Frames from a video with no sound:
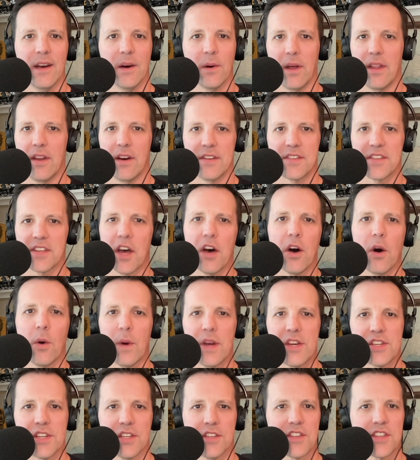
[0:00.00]
whether it's, oh,
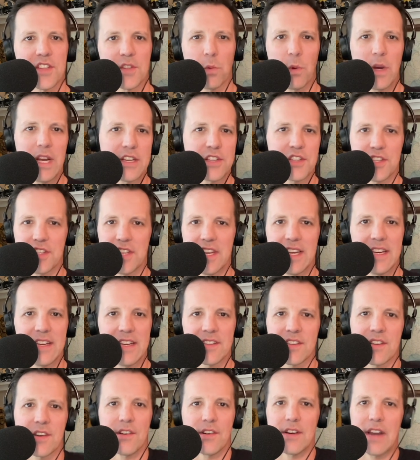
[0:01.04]
we should switch
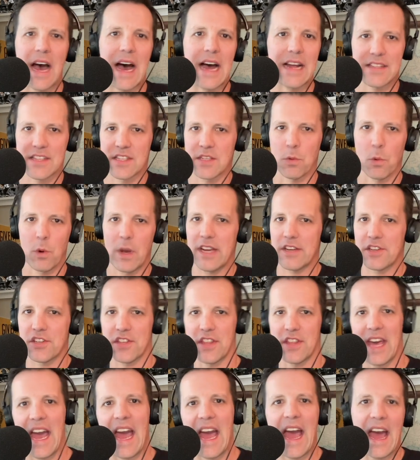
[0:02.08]
this or not
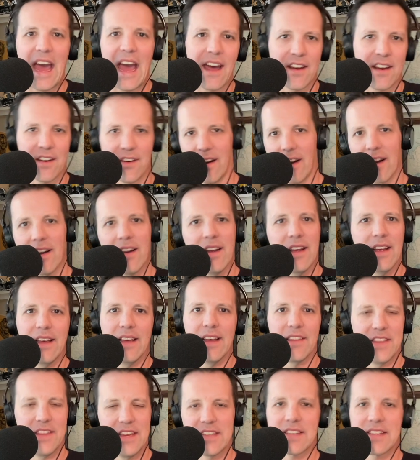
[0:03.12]
switch that, or
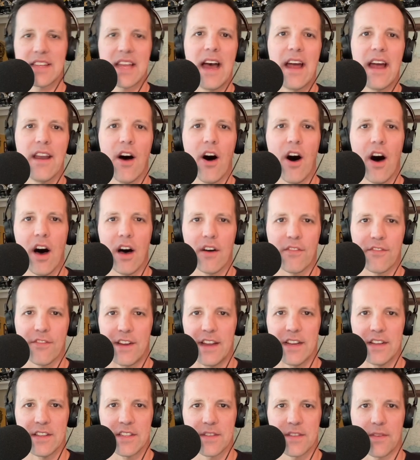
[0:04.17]
this kind of
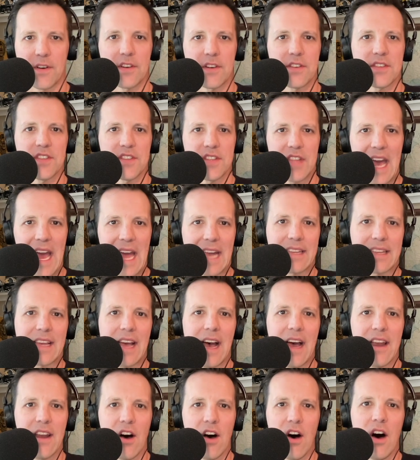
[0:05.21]
offense versus that
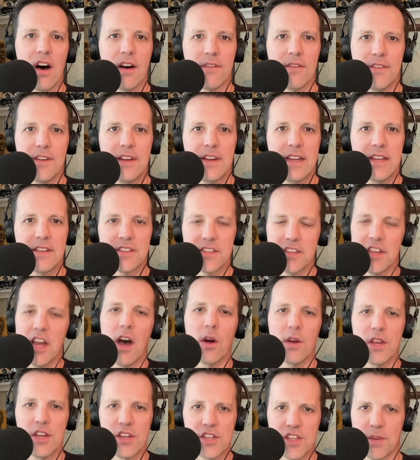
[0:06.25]
kind of offense.
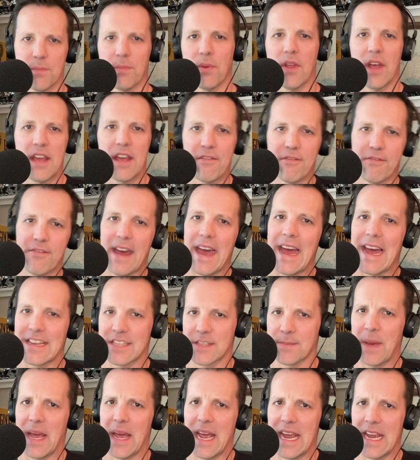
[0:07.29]
No, you should play
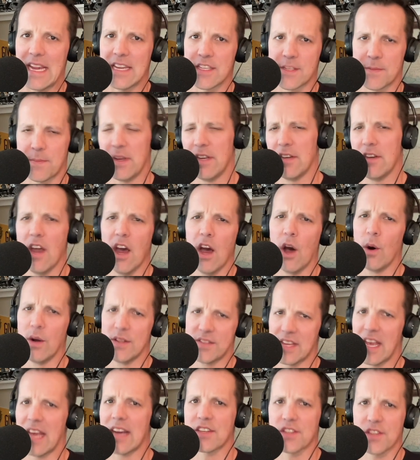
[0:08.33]
fast pace, but no,
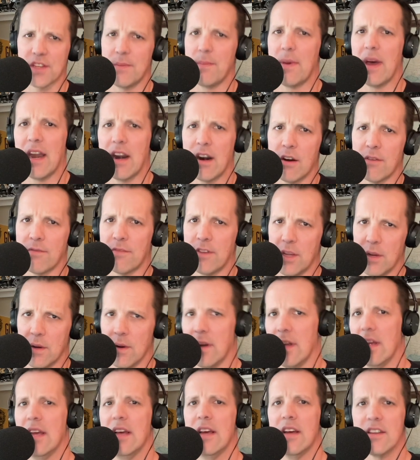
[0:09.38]
it's actually better if you
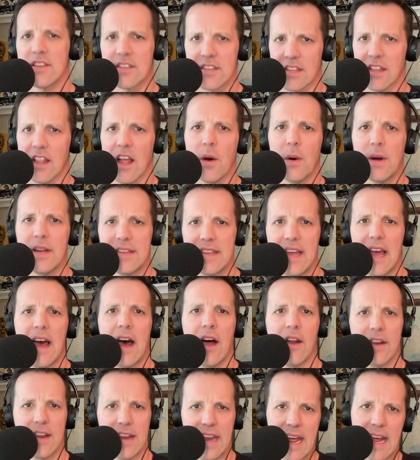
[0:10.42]
slow it
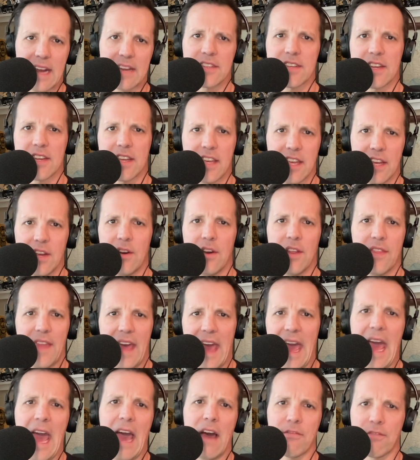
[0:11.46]
down and execute in the
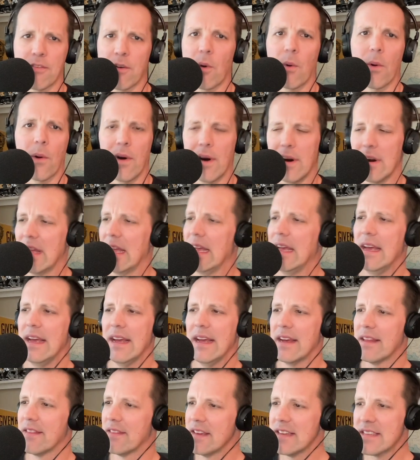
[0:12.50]
half court.
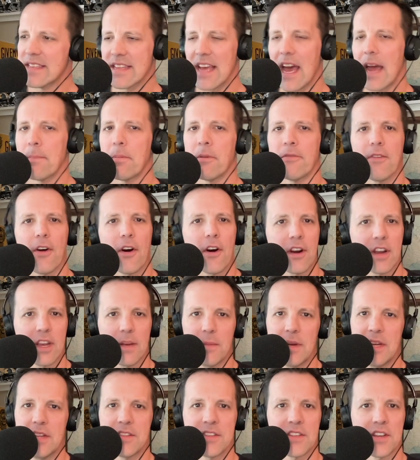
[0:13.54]
These type of
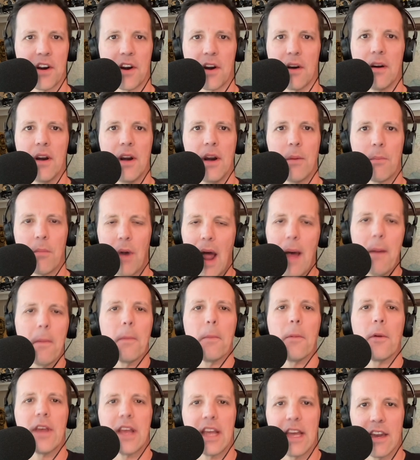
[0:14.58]
arguments are
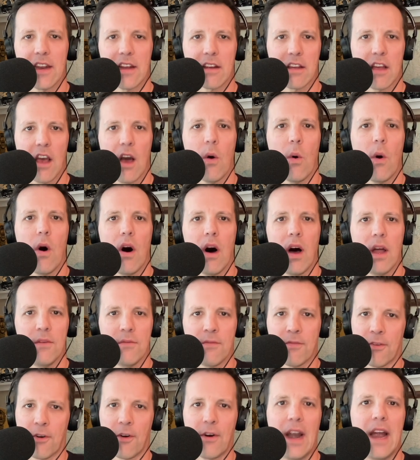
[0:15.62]
probably going to go on
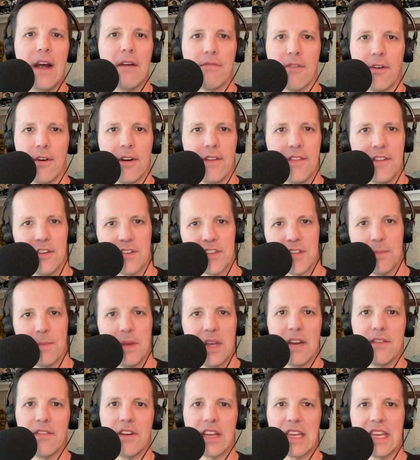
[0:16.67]
forever, and there's a
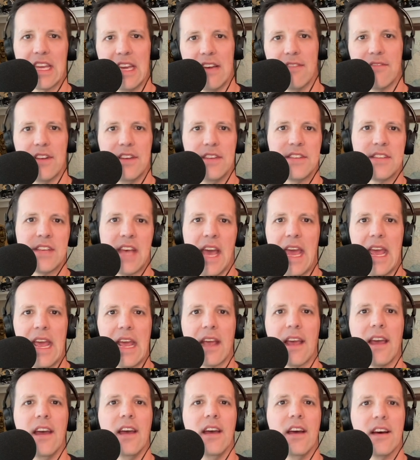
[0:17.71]
bit of a give and
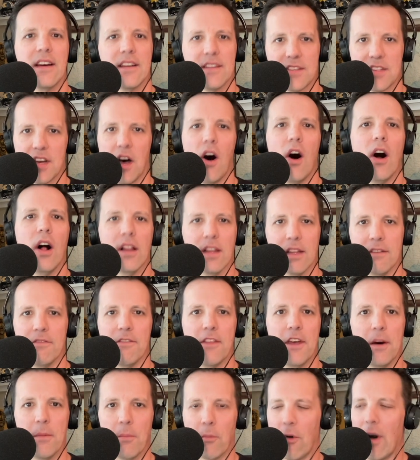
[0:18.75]
take to all of
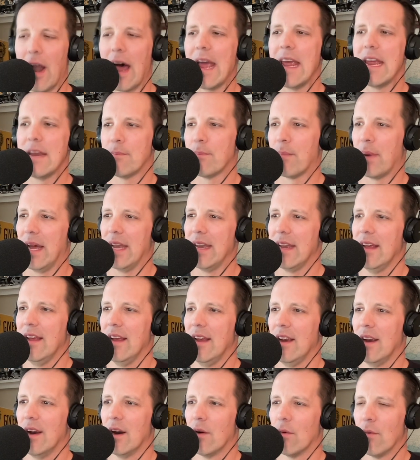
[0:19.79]
them, right? But
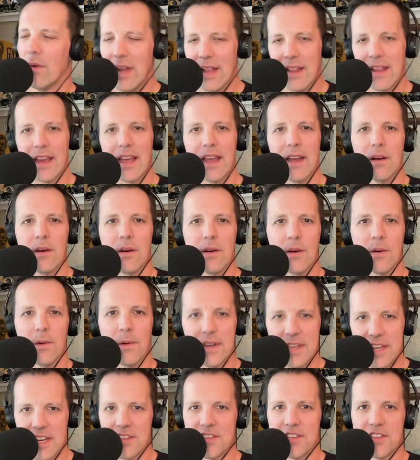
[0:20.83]
really,
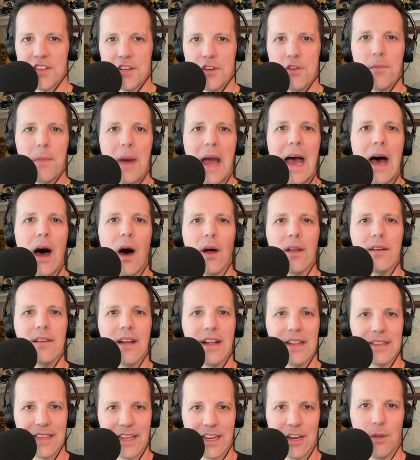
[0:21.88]
when you zoom out
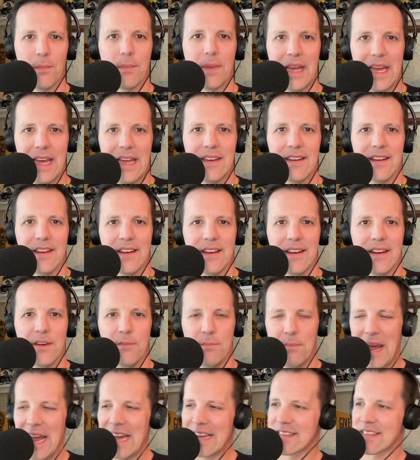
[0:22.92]
a little bit,
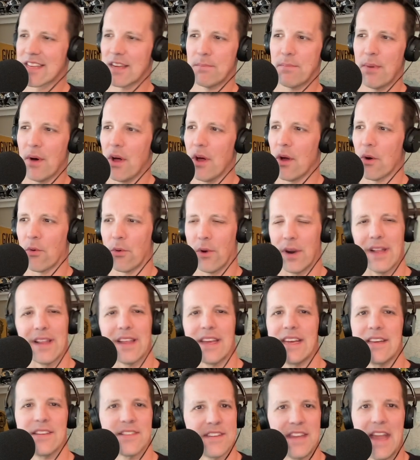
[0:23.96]
basketball
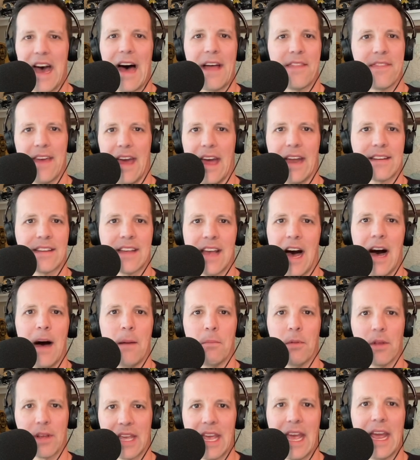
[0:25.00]
really is not that
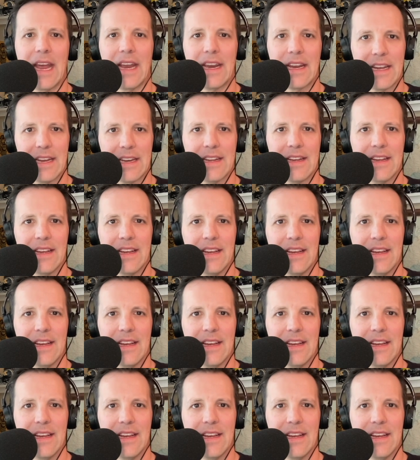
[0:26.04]
complicated.